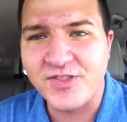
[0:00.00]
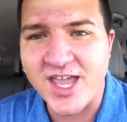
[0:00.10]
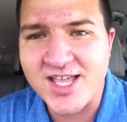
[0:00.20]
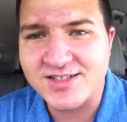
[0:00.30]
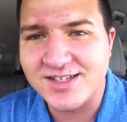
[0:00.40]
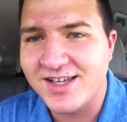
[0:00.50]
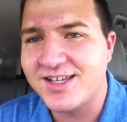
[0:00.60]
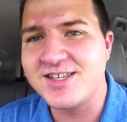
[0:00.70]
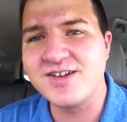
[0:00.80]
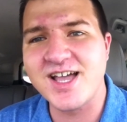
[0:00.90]
Thanks,
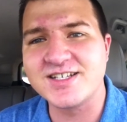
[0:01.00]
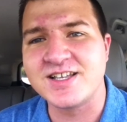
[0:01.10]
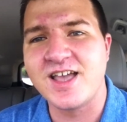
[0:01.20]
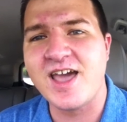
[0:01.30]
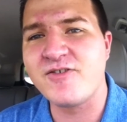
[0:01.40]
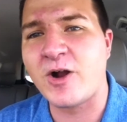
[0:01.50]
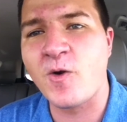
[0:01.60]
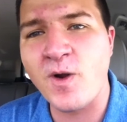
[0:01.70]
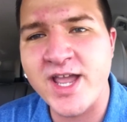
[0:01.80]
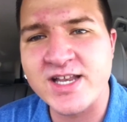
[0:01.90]
you guys have a
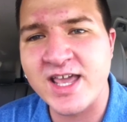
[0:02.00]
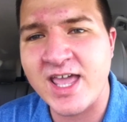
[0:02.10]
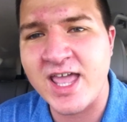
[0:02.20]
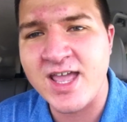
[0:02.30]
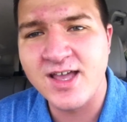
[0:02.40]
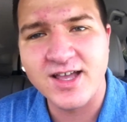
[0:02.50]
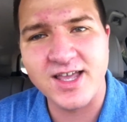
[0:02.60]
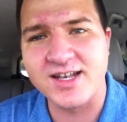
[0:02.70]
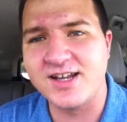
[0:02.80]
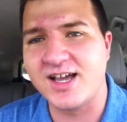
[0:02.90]
great day,
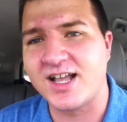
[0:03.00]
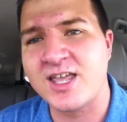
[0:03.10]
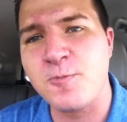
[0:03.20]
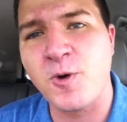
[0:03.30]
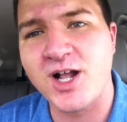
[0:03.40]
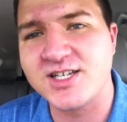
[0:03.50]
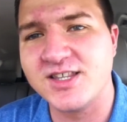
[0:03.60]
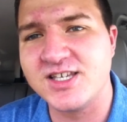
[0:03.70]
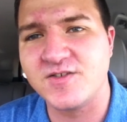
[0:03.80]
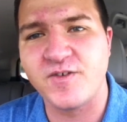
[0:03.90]
and keep
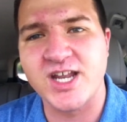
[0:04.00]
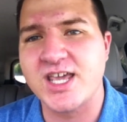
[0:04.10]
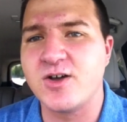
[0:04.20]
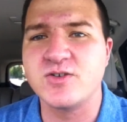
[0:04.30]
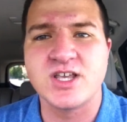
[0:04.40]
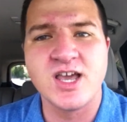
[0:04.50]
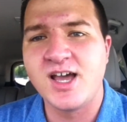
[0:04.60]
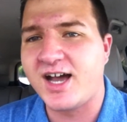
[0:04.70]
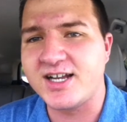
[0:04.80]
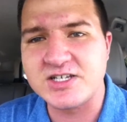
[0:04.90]
watching these videos.
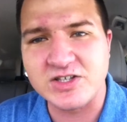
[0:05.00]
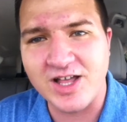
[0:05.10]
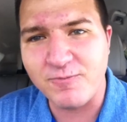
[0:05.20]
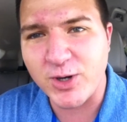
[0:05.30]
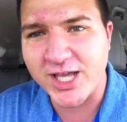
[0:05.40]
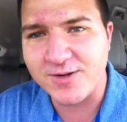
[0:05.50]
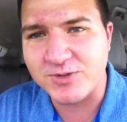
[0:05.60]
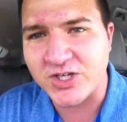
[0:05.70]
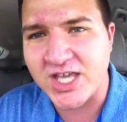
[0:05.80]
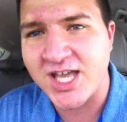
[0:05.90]
I just love bringing
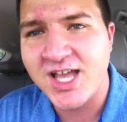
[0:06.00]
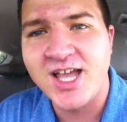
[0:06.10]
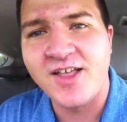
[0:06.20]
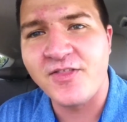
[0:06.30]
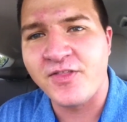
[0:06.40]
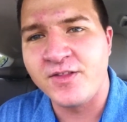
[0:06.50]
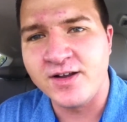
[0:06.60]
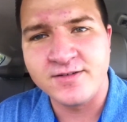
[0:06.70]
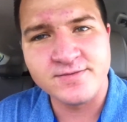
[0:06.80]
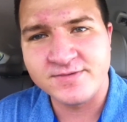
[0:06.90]
them to you.
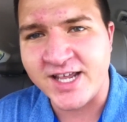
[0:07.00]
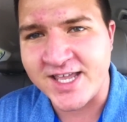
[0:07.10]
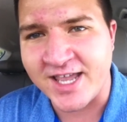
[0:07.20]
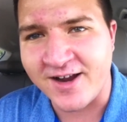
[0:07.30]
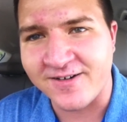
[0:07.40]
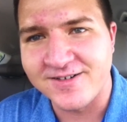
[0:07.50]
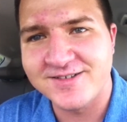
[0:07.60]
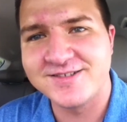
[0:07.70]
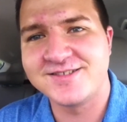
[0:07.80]
Take care.